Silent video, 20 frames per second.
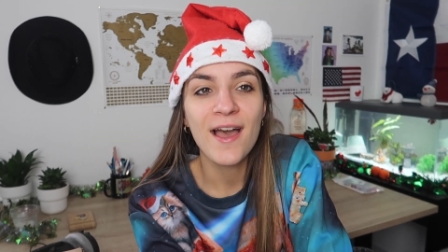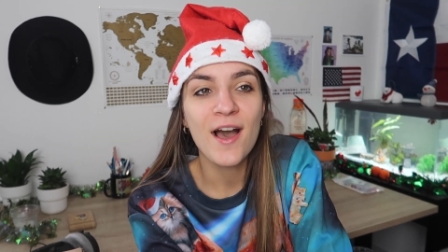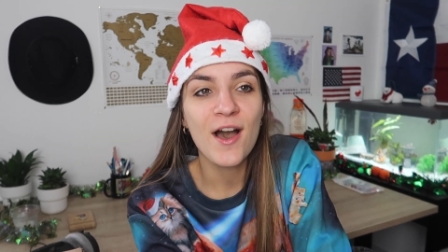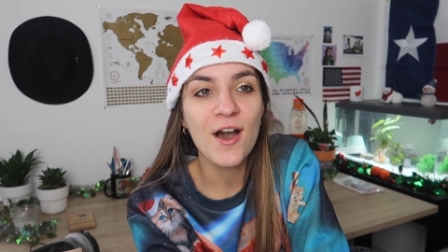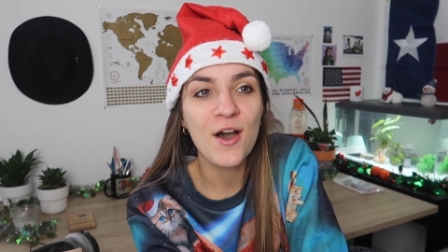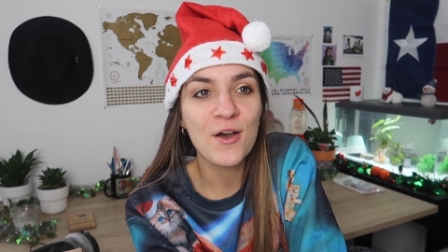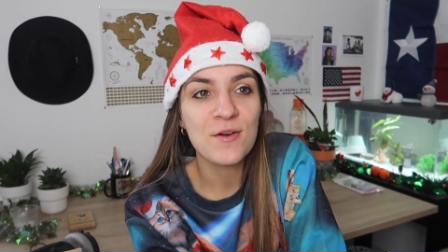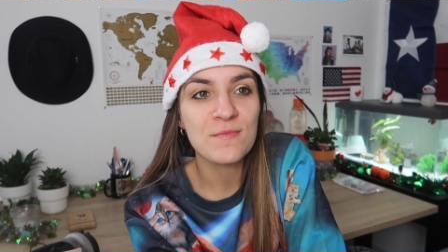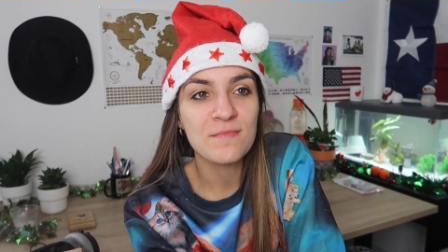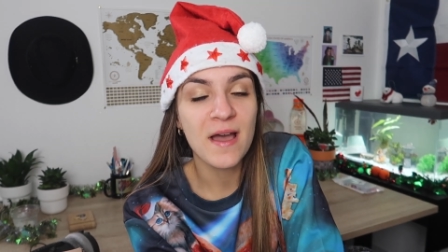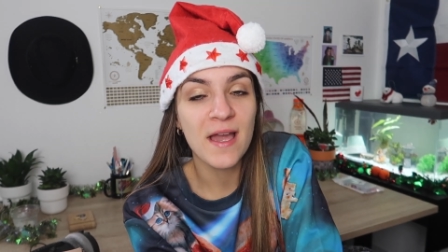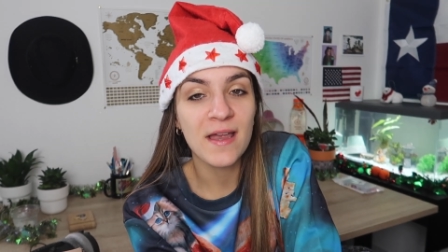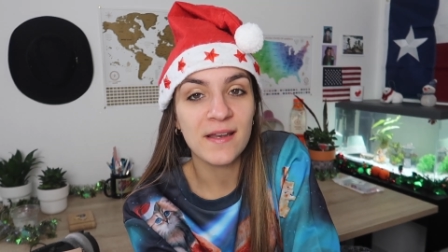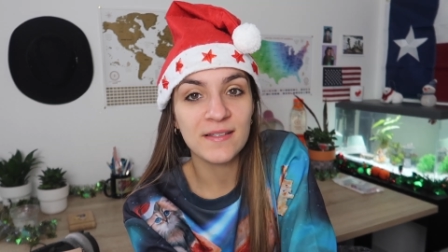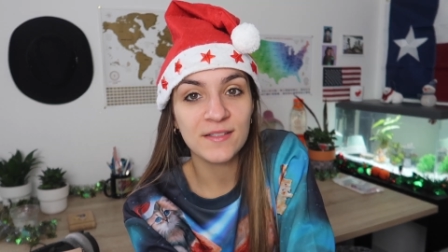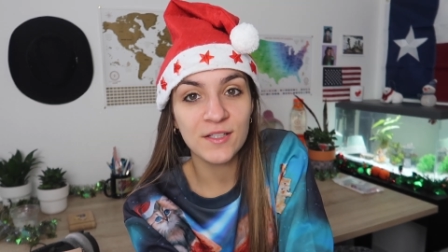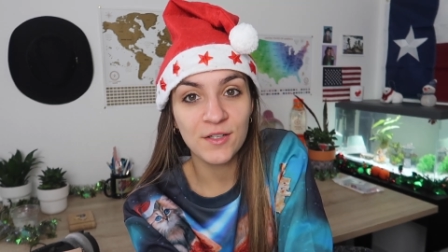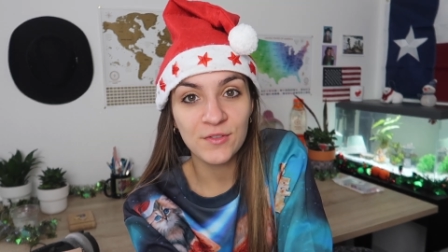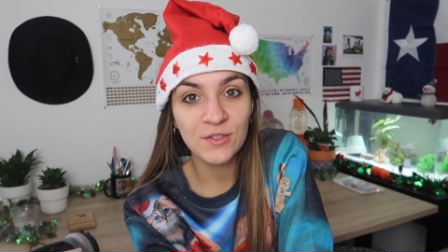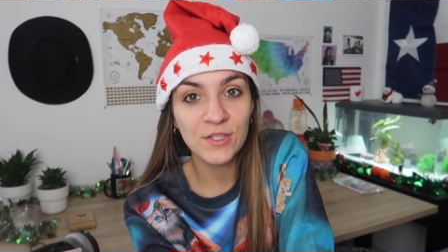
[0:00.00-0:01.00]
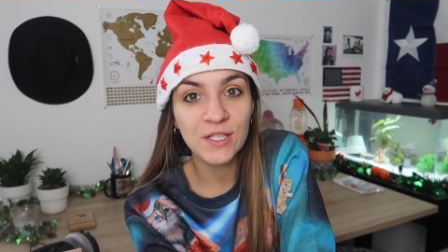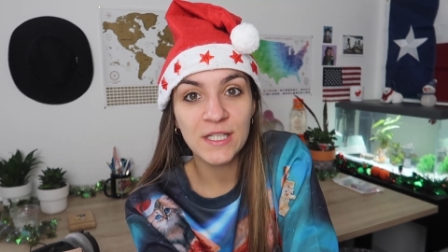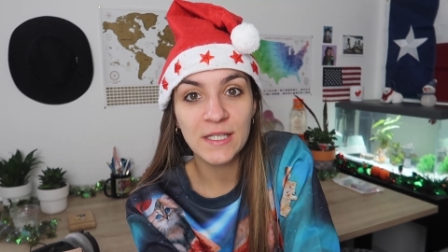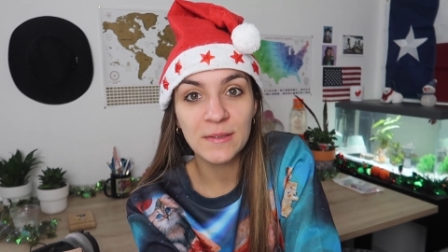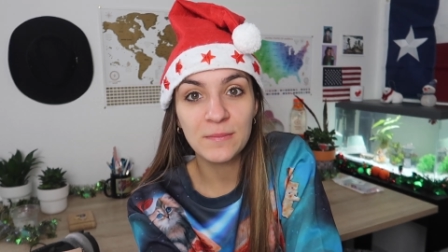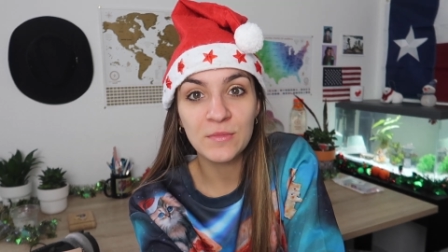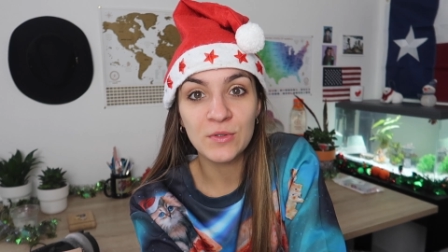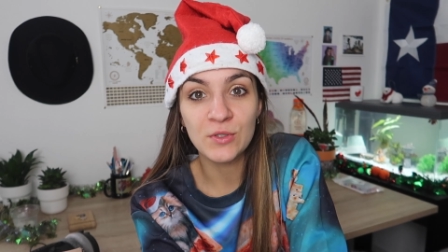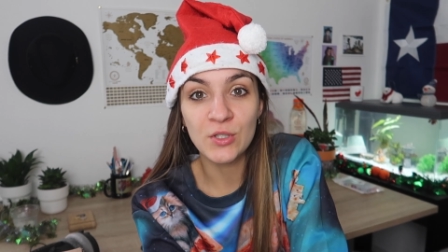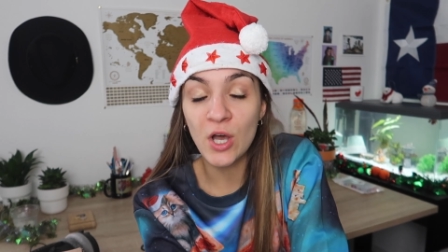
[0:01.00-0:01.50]
Um, I discovered
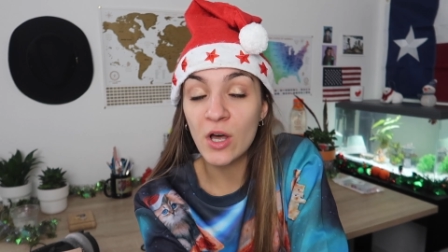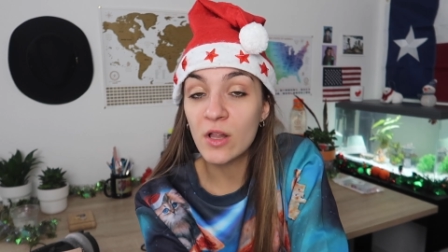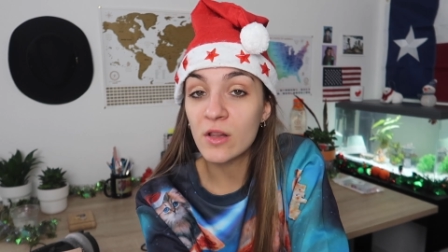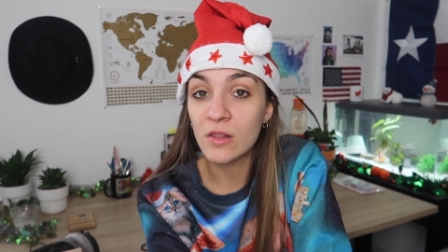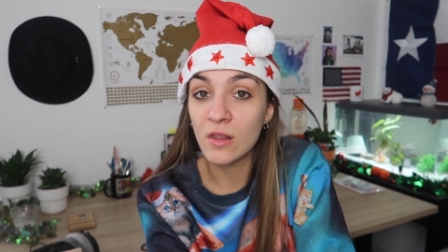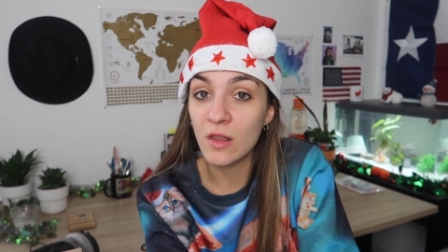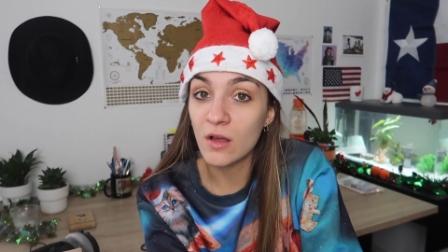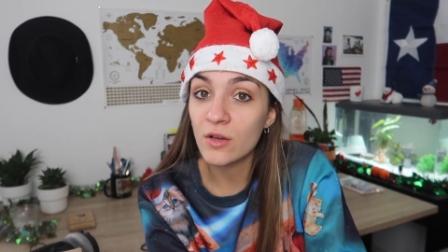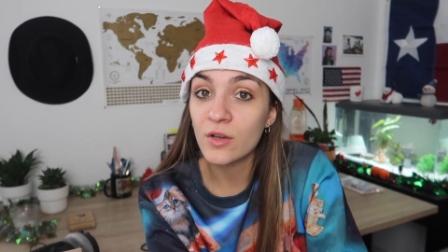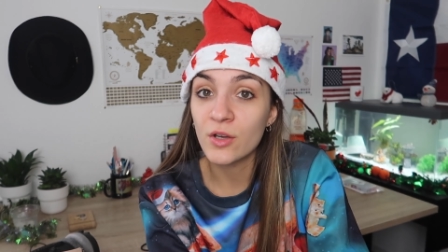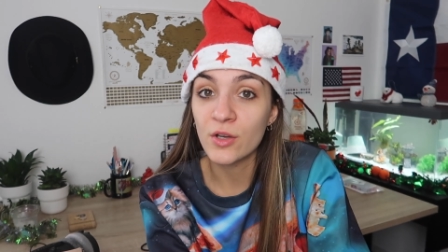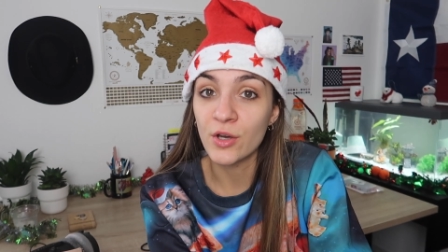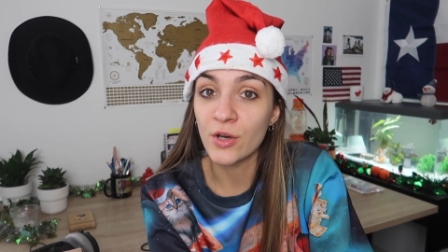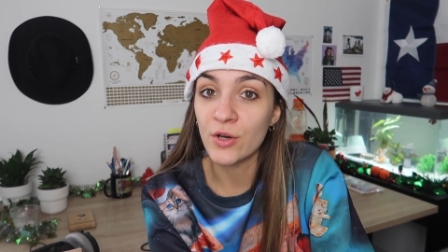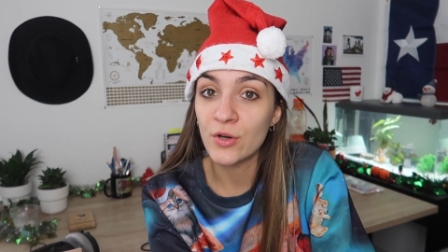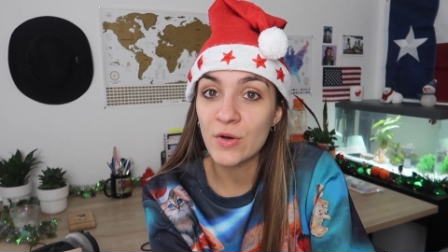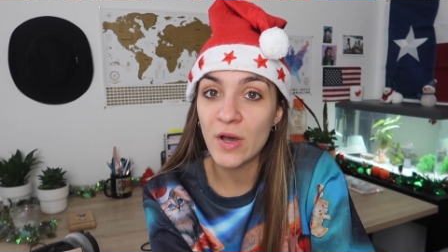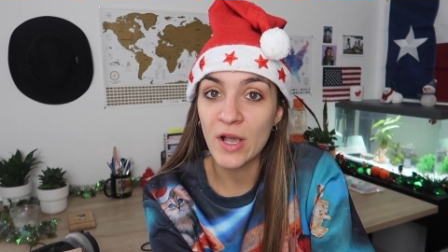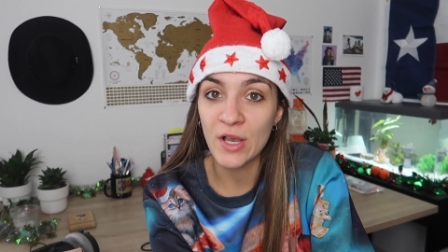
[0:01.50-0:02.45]
him not long ago